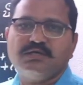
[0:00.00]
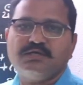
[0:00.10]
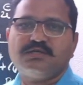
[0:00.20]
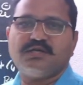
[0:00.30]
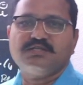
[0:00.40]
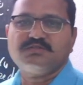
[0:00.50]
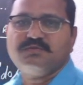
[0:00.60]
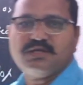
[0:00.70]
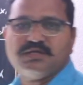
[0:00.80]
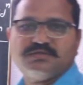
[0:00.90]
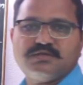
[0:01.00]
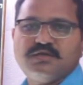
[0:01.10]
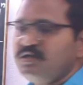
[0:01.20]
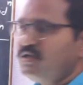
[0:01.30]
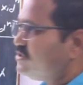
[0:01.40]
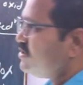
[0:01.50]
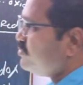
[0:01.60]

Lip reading: transference. Suppose